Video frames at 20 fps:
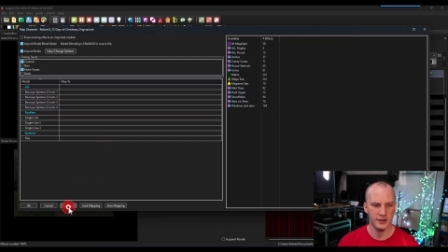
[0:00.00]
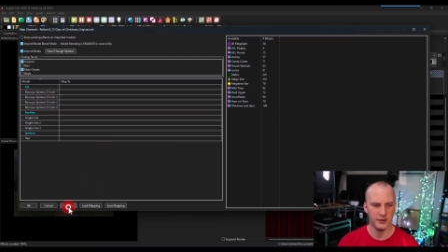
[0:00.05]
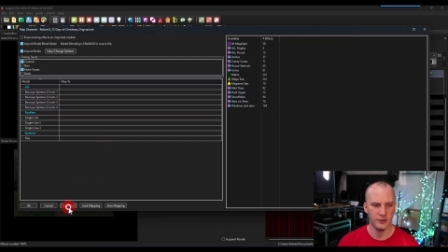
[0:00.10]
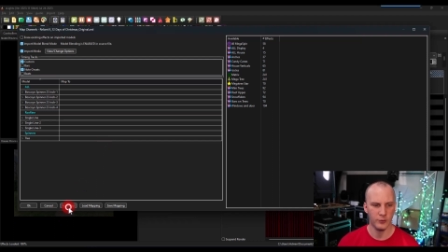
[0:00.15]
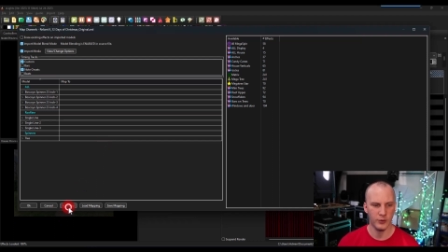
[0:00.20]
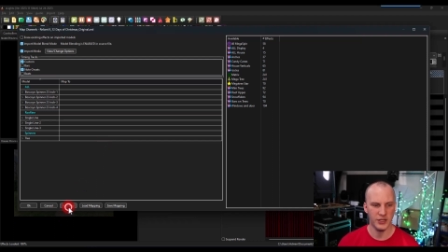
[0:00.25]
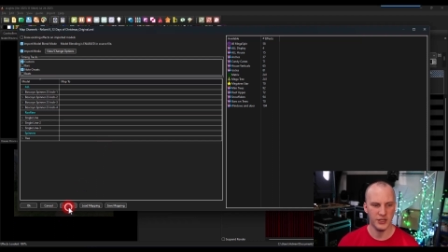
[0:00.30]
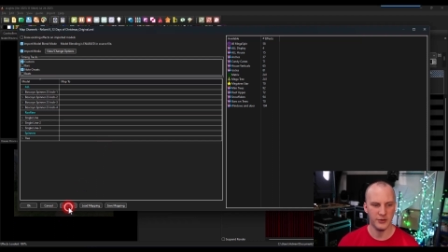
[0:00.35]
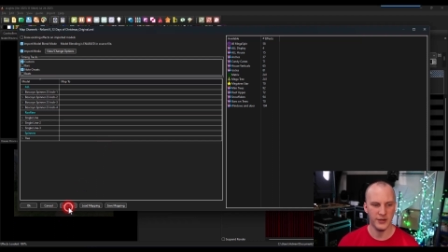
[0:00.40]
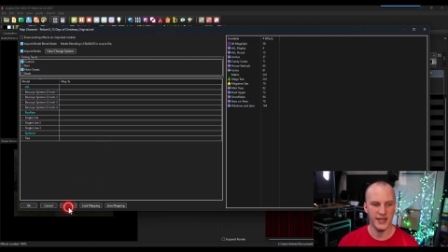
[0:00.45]

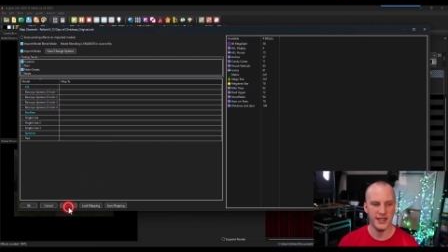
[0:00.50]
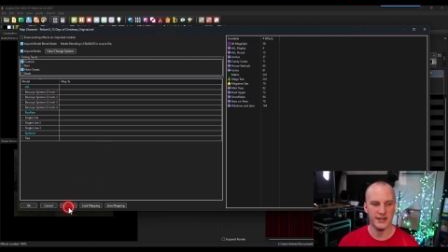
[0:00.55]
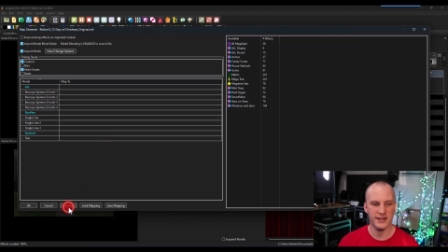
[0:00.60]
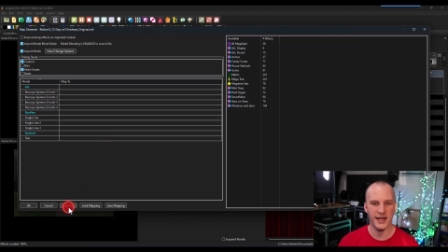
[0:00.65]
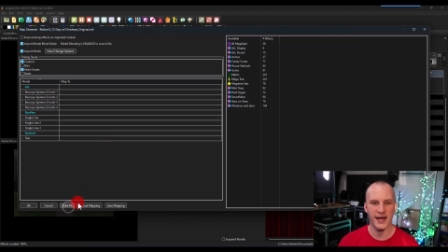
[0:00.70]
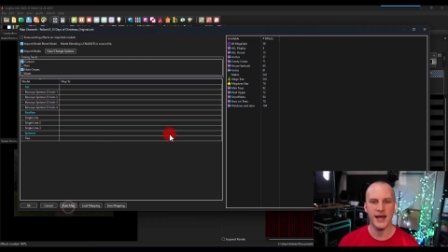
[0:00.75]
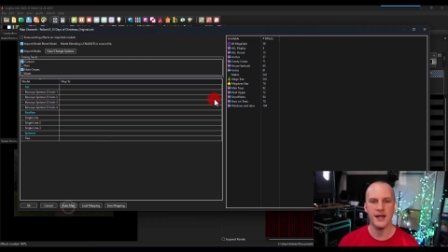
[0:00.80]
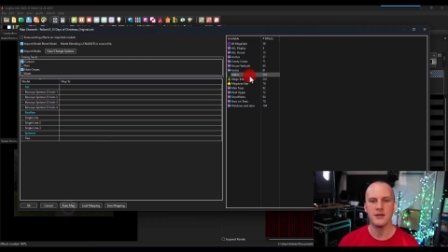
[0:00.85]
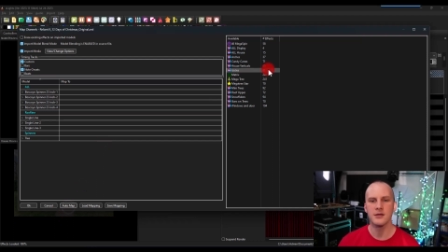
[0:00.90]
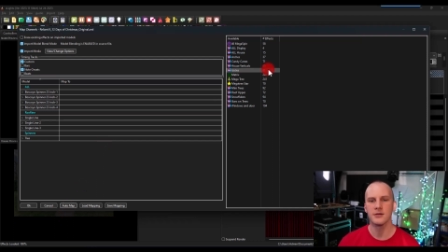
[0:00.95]
When you hit
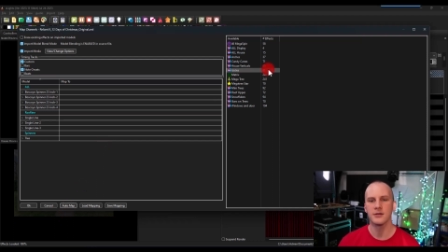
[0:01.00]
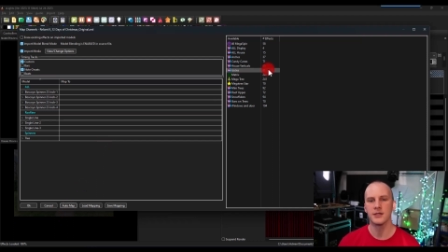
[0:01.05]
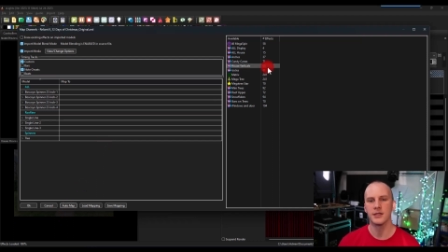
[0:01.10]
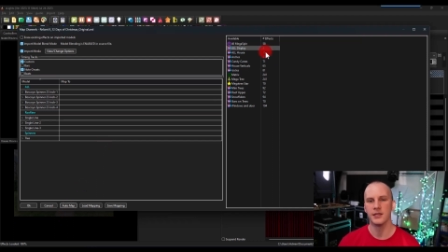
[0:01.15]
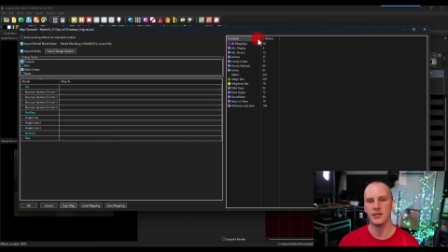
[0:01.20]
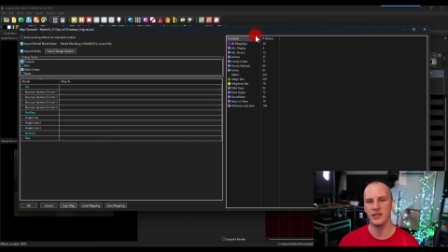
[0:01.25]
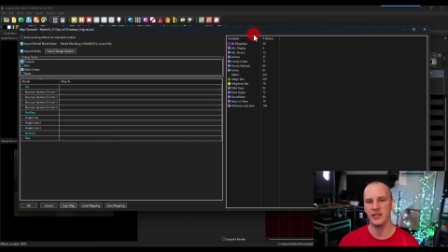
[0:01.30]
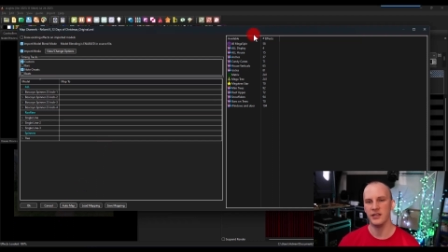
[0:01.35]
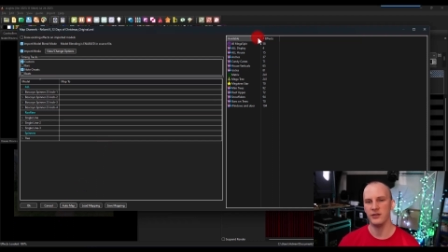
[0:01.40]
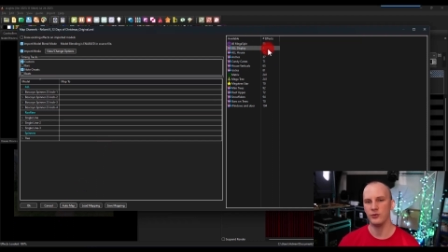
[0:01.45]
that,
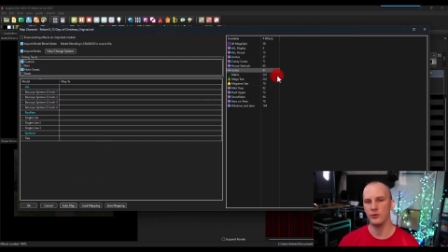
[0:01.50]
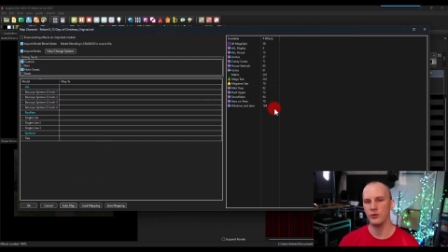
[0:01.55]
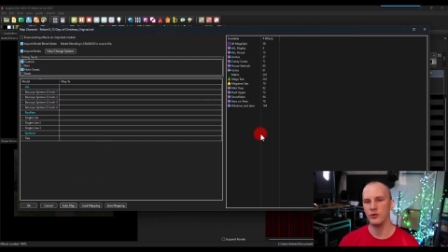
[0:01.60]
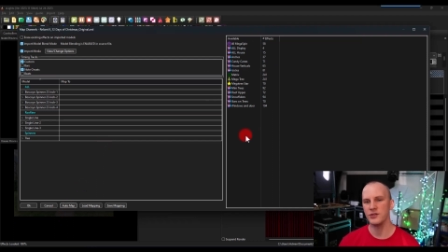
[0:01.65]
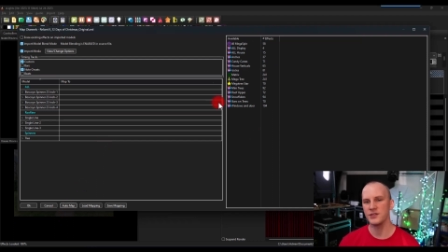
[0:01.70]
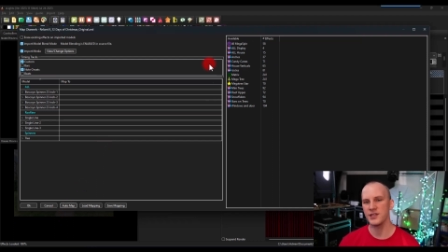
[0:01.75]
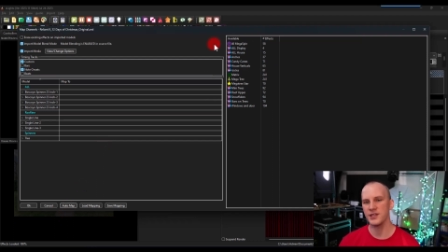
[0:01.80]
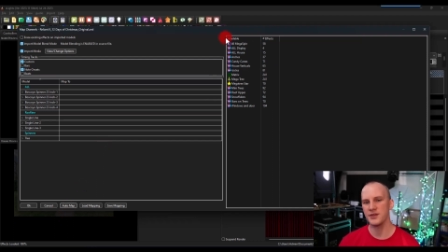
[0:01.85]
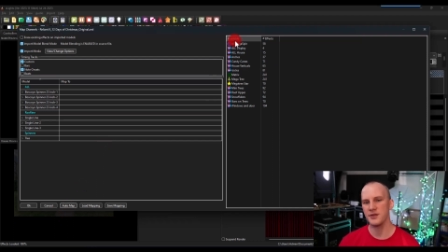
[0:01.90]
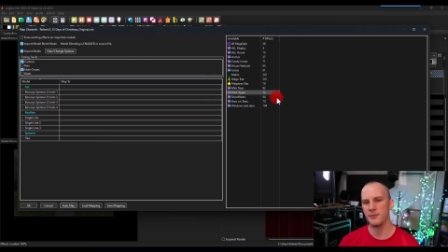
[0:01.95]
it
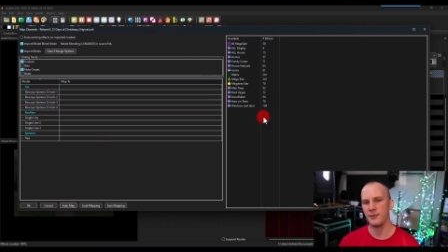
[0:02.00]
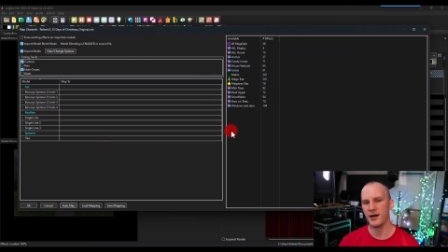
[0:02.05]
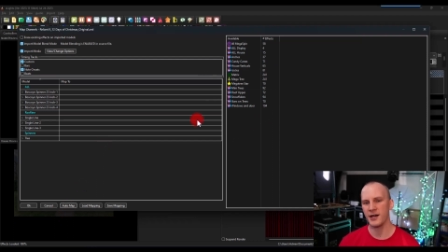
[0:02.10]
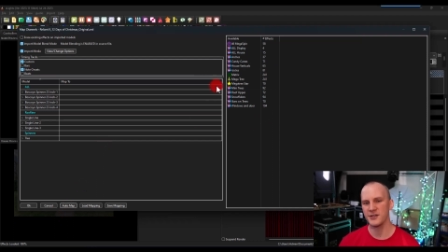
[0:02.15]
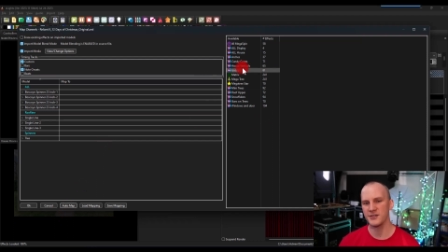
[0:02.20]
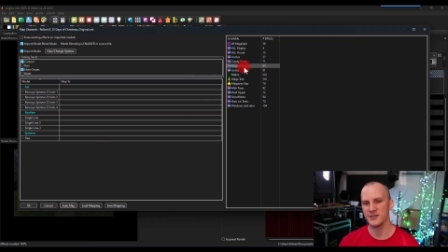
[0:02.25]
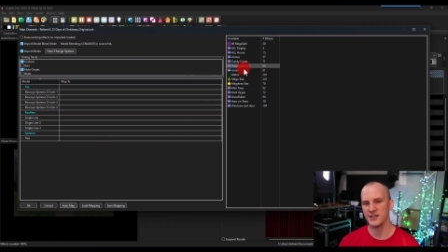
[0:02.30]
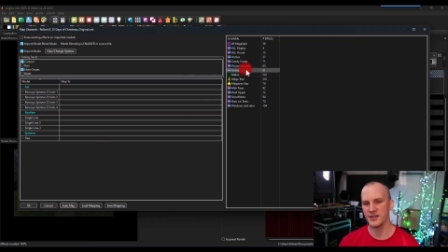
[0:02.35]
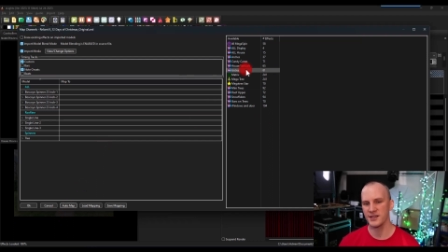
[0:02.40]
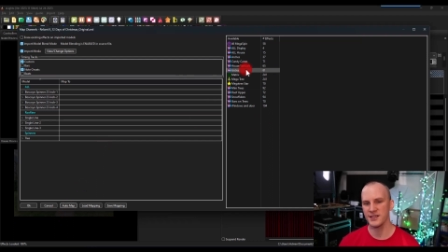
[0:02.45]
looks at the
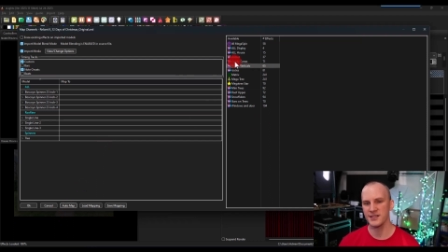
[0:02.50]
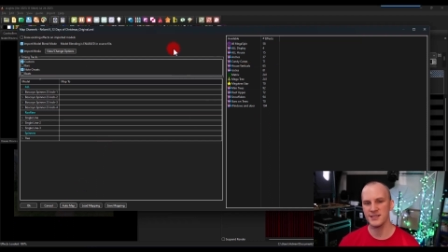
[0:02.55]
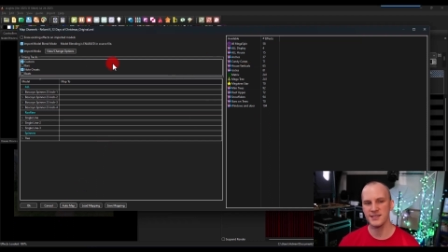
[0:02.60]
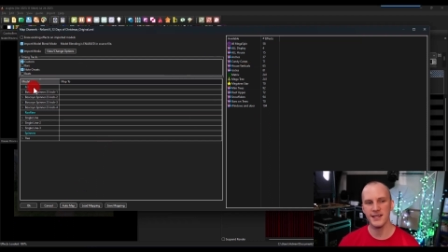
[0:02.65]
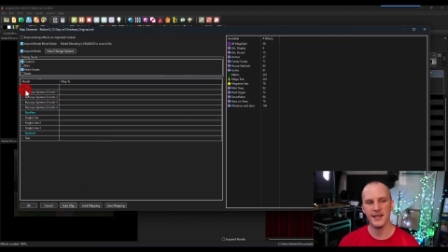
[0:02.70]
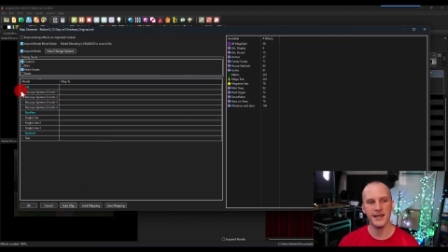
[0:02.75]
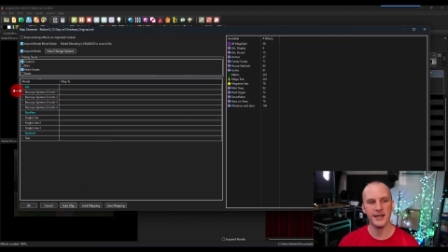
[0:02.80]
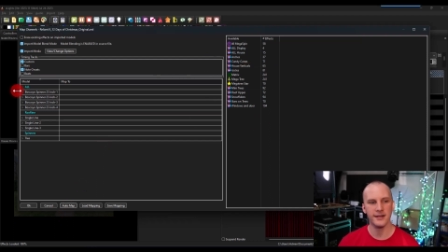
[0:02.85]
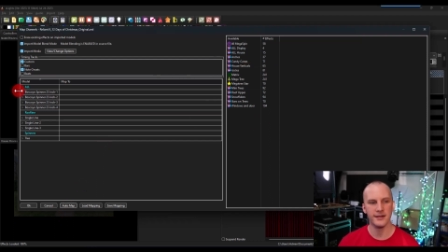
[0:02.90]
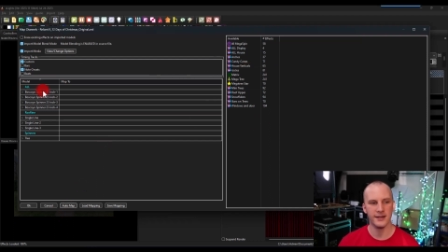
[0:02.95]
models on this
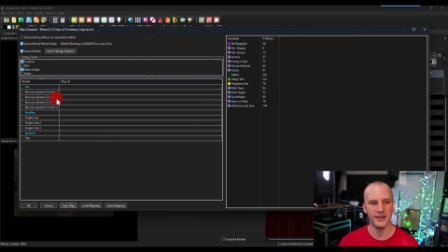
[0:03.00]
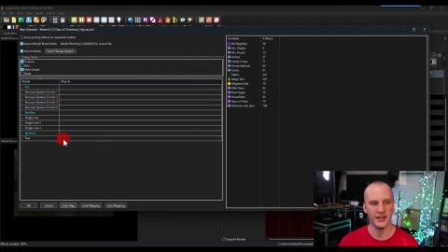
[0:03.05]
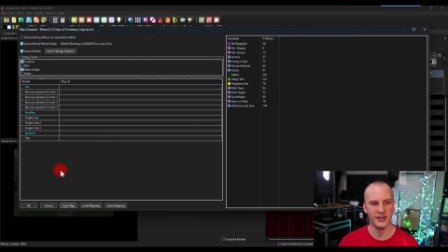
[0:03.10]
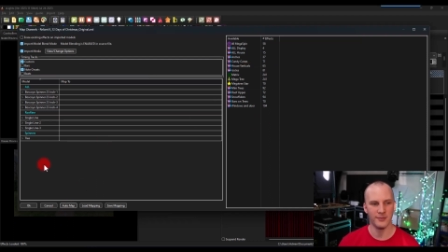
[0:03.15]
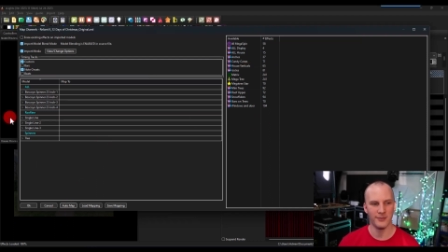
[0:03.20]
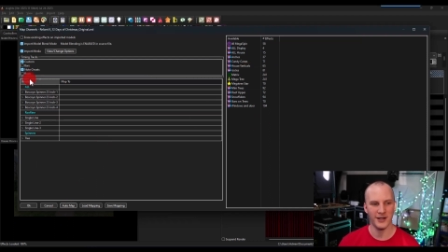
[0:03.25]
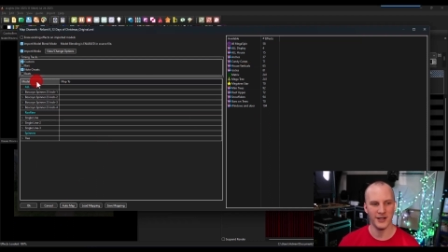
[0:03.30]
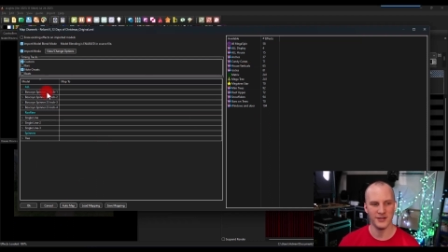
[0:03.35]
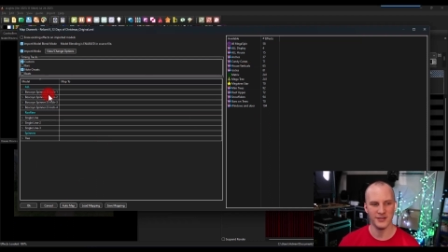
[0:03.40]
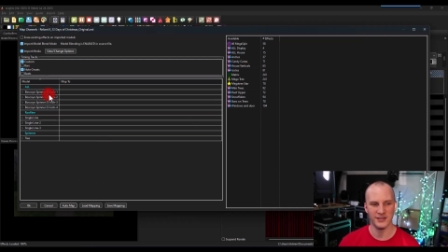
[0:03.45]
side and the
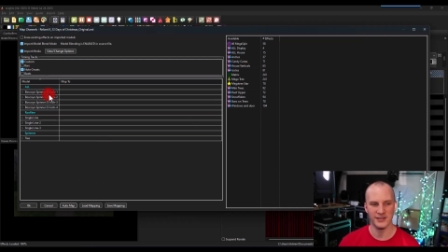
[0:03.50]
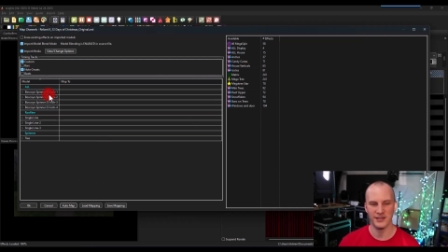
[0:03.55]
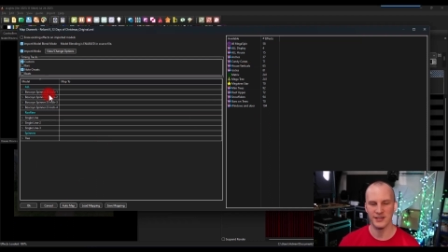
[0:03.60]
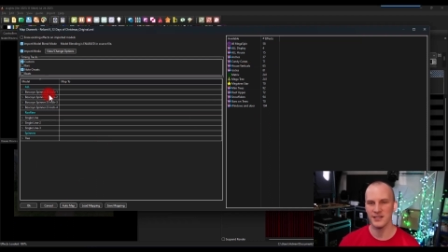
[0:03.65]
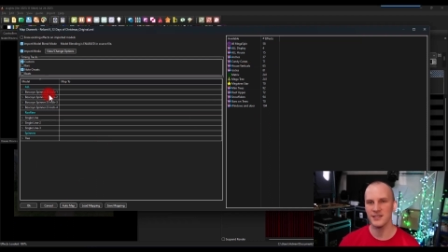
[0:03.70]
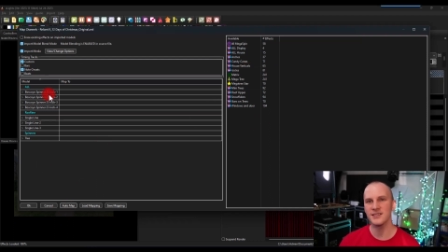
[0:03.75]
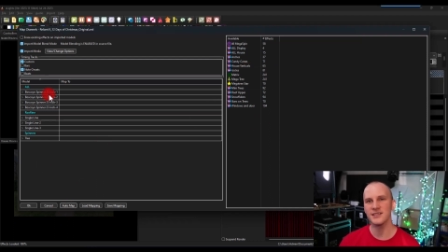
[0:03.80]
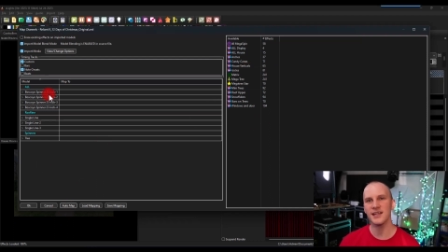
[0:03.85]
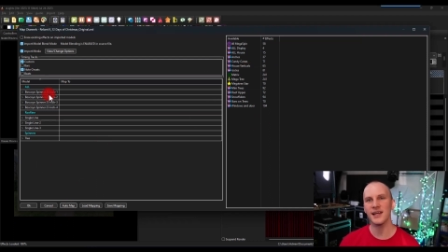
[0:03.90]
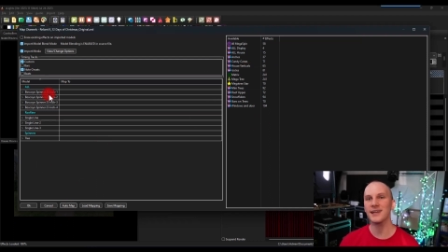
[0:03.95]
models on
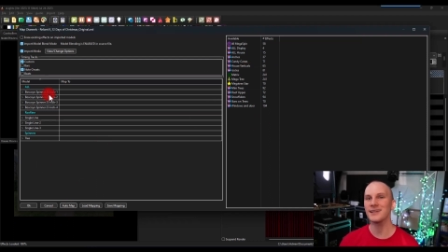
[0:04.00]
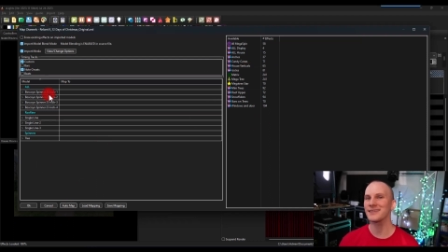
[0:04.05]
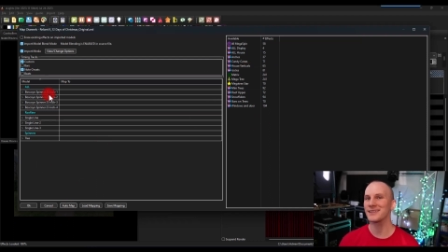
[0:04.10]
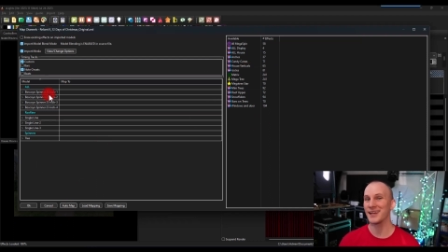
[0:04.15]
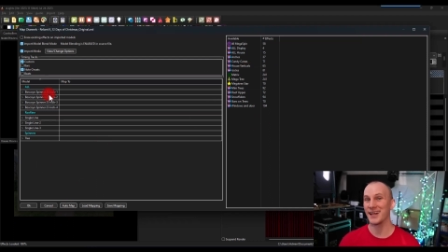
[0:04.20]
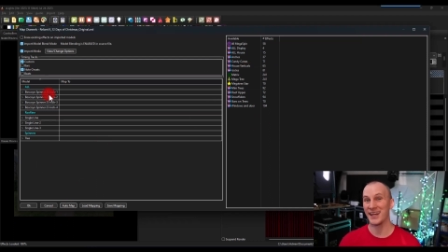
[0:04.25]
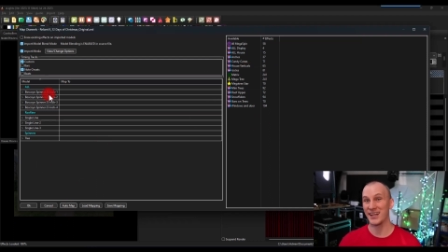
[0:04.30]
this side. And if